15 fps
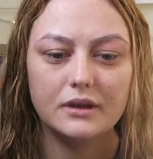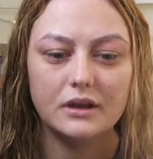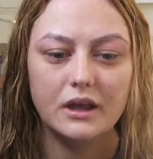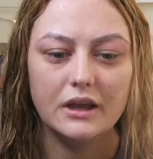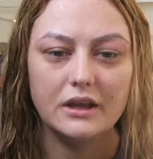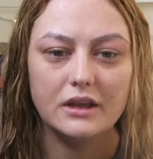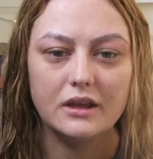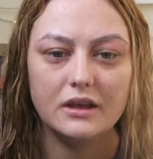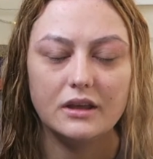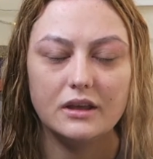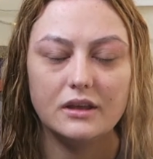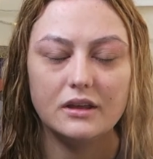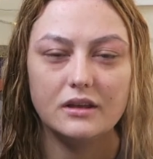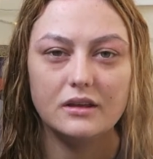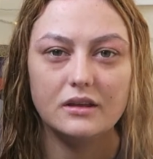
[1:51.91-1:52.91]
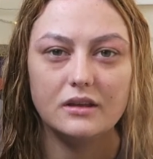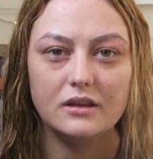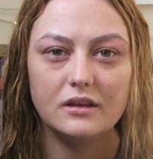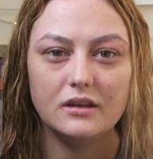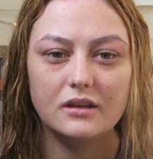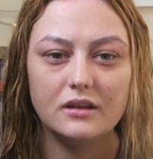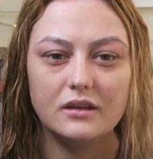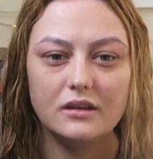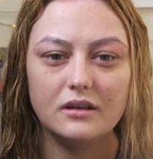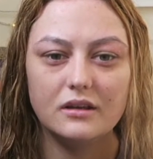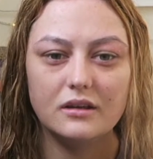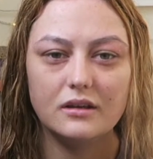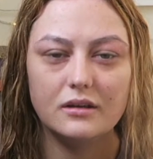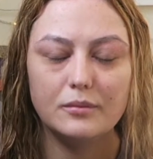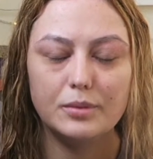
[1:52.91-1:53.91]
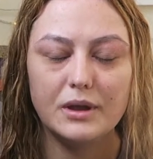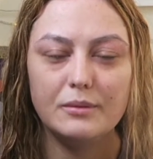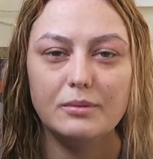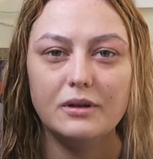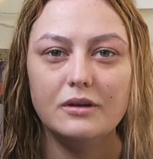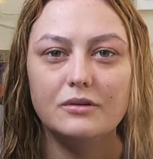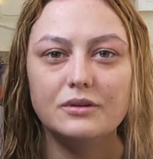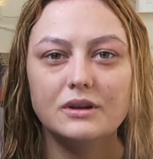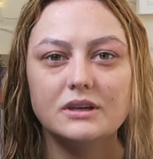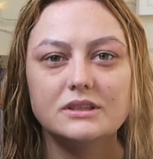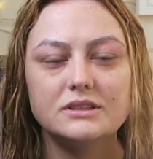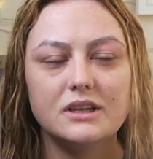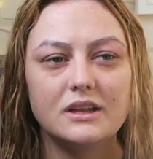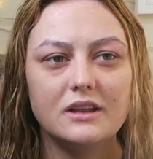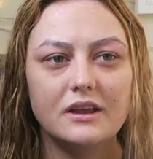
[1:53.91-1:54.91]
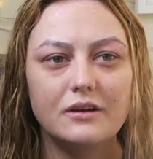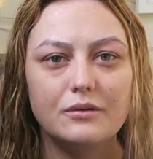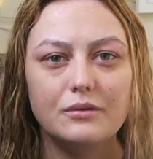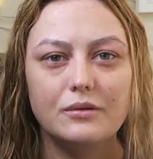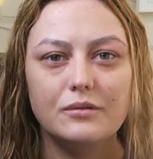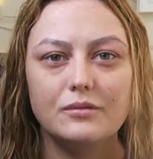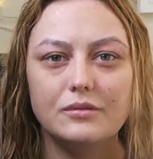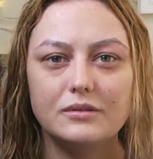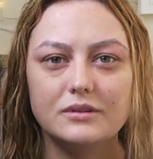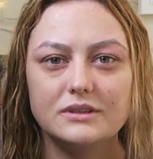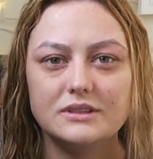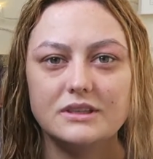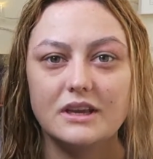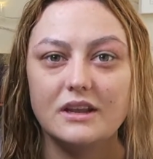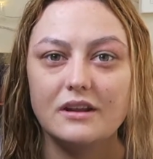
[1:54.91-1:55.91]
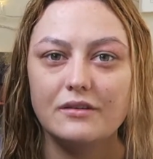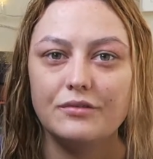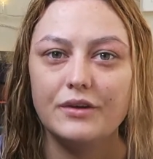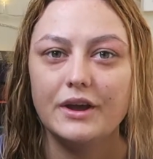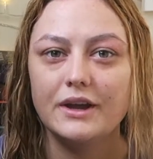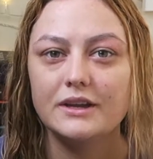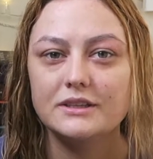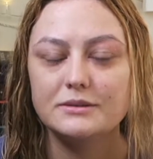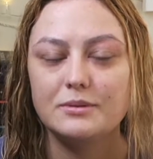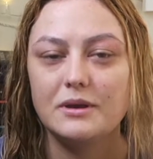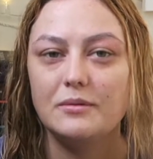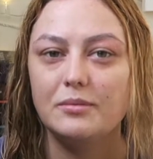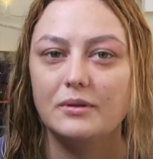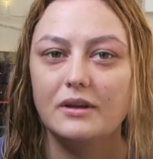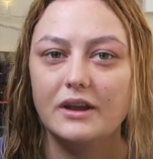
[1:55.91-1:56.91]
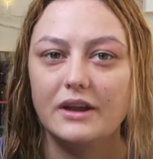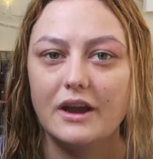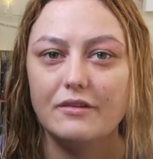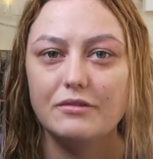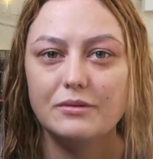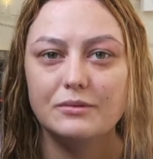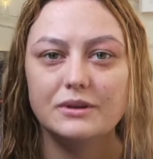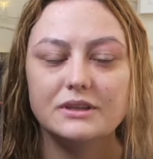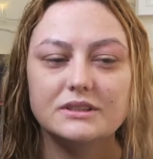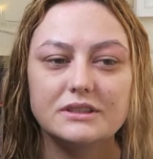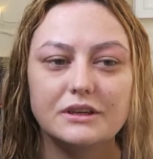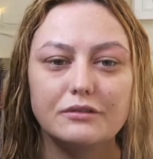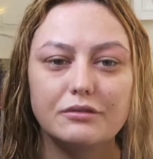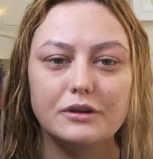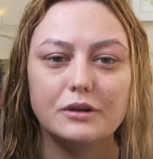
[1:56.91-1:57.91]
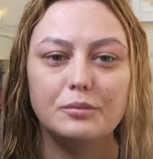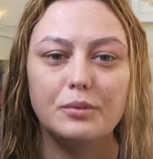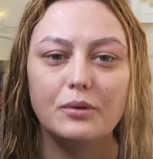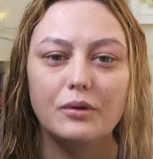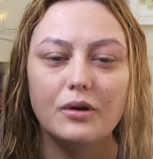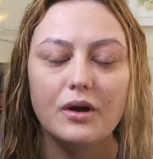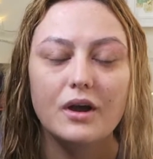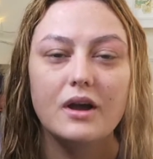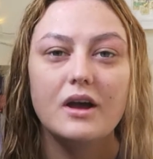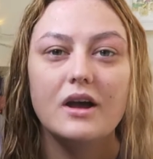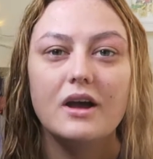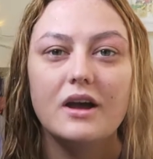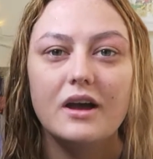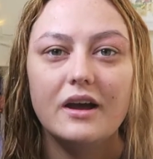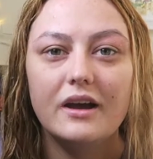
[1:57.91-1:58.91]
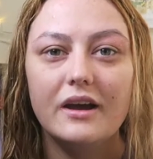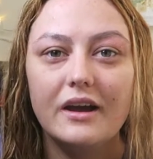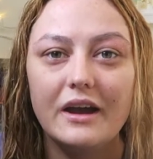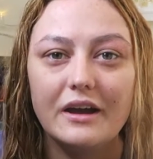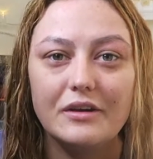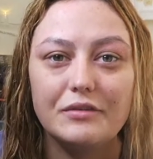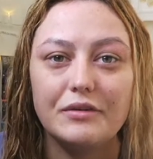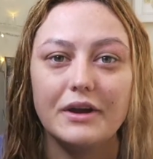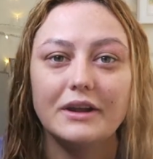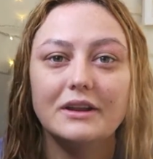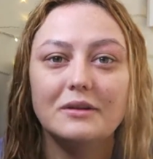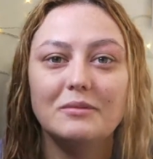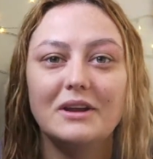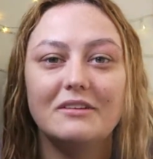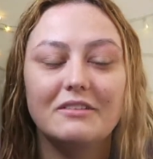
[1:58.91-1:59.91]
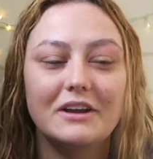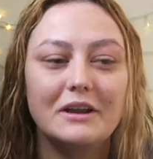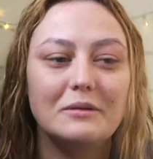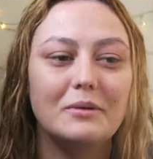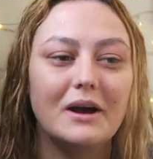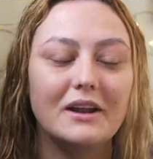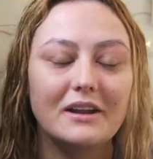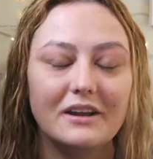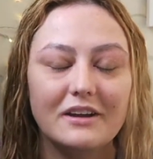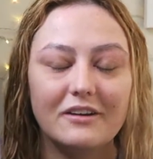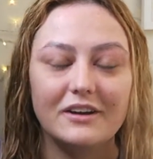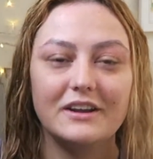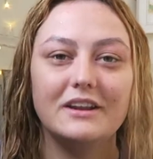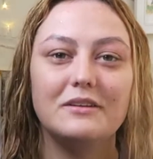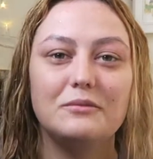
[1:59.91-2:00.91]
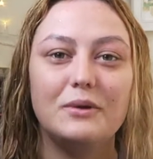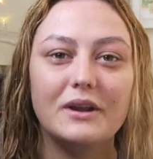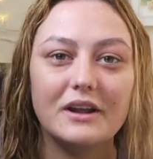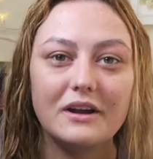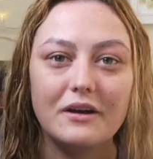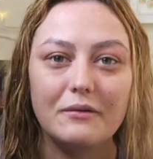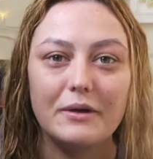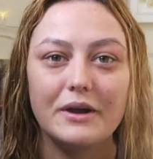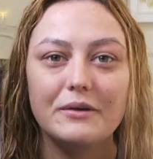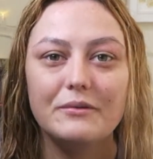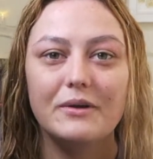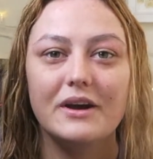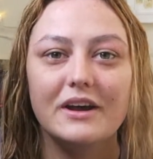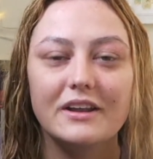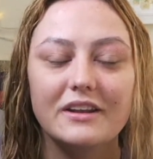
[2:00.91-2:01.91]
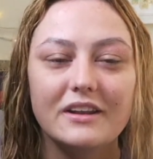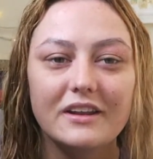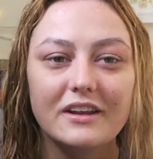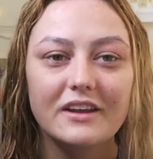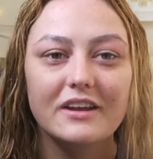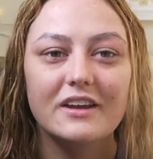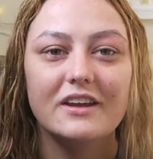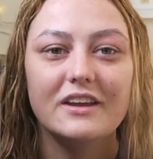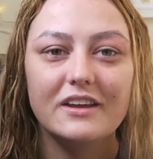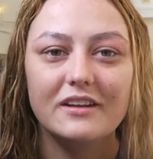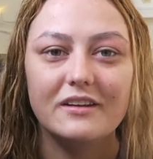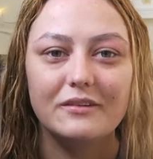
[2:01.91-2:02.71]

Like people don't understand how skin affects people, like everyone is different, but it affected me really bad. Like I didn't want to go out, and you